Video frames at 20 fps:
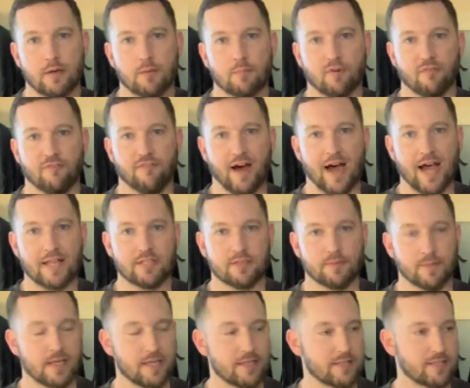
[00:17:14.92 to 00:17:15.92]
provide
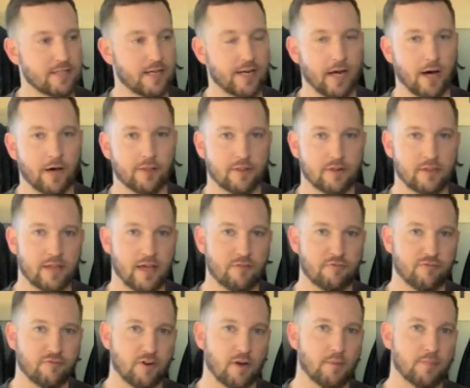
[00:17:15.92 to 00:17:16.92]
some insight other than
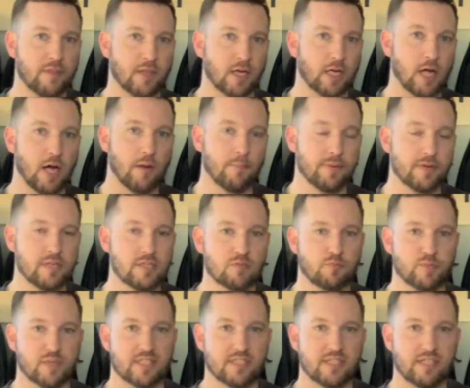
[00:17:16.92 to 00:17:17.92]
from the company
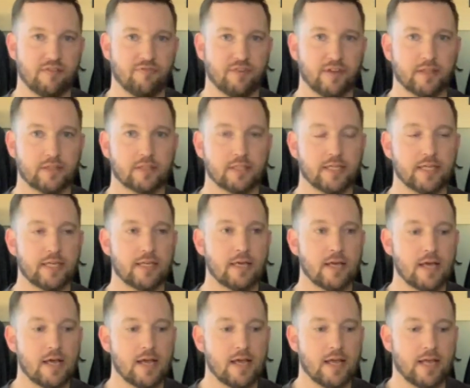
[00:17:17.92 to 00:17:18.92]
specifically
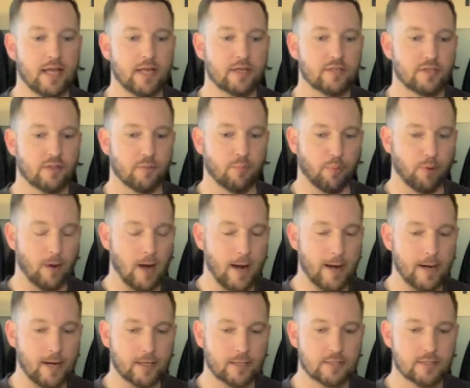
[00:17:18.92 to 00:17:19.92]
into the
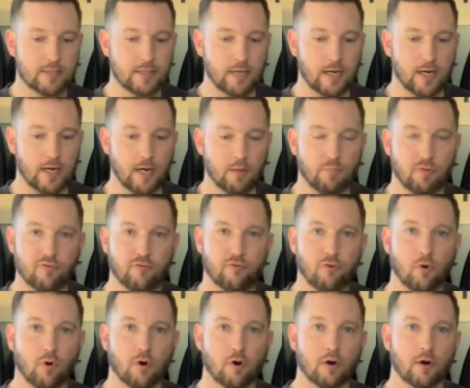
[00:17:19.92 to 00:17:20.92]
product
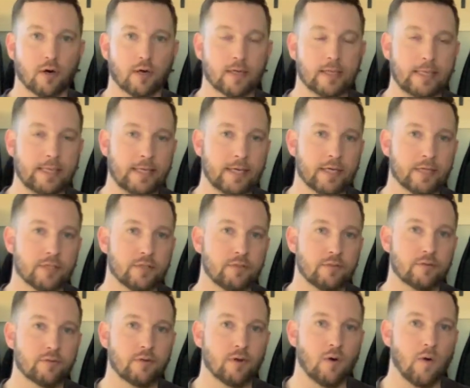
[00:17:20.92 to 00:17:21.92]
before
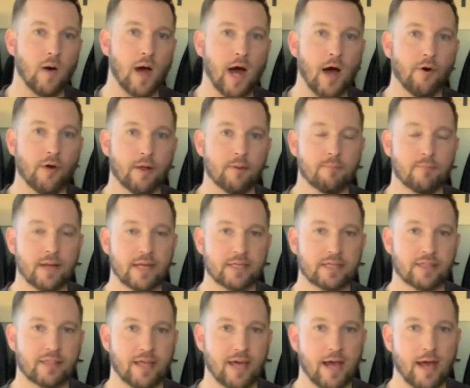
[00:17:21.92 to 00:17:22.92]
you go out and
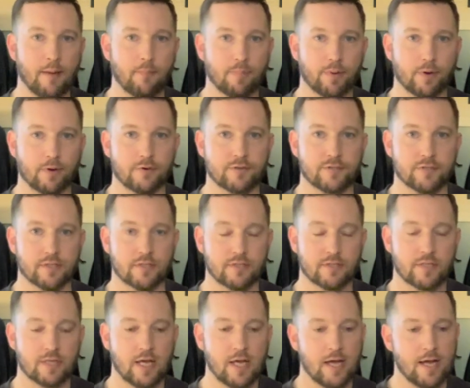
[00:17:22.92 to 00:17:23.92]
make that
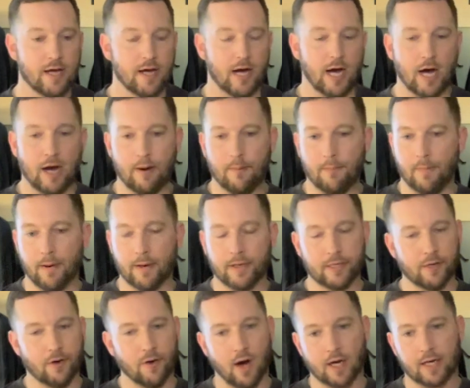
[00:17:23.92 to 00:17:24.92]
purchase.
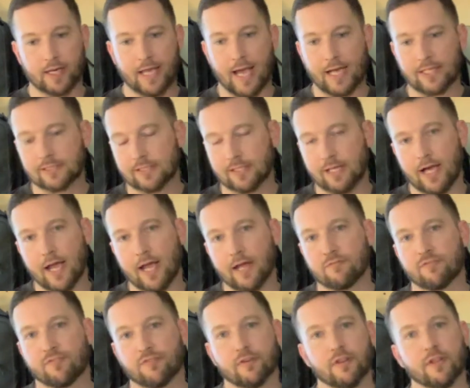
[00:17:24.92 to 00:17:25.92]
Our catch
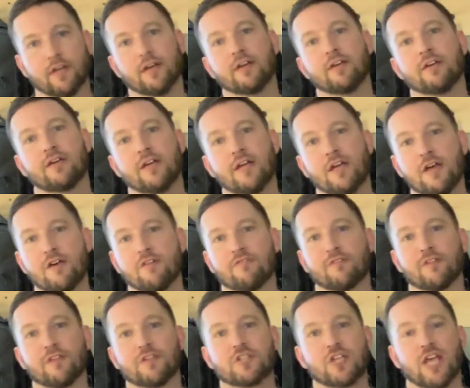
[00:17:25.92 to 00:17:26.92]
line for
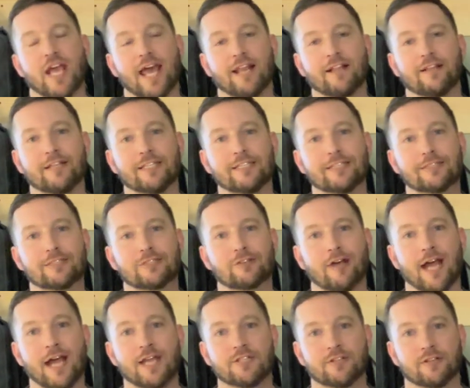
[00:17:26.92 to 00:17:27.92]
the channel is
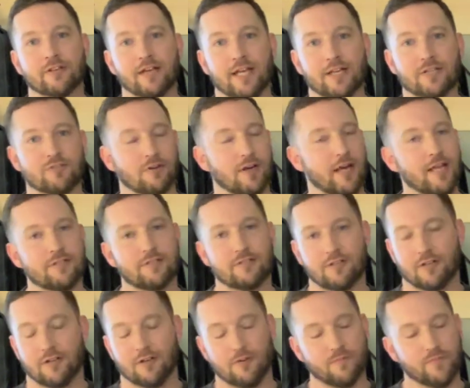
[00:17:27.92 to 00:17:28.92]
scratch your itch, right?
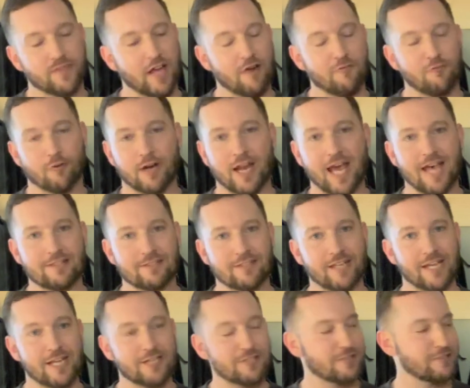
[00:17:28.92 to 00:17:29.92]
So everyone has an
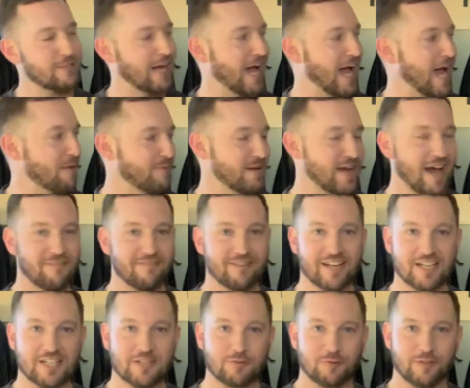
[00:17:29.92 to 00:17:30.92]
itch. I happen to have an
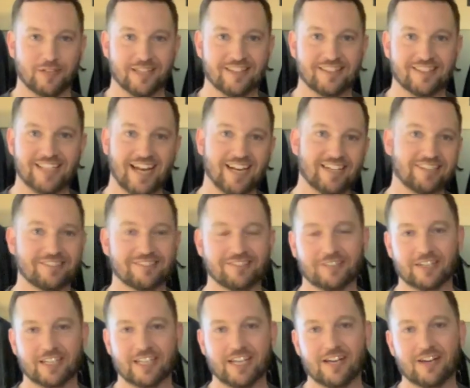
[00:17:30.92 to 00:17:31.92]
itch with
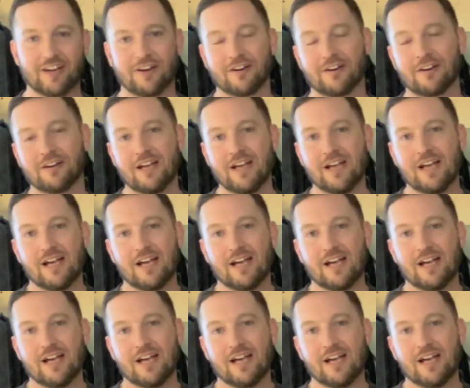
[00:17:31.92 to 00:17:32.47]
technical gear,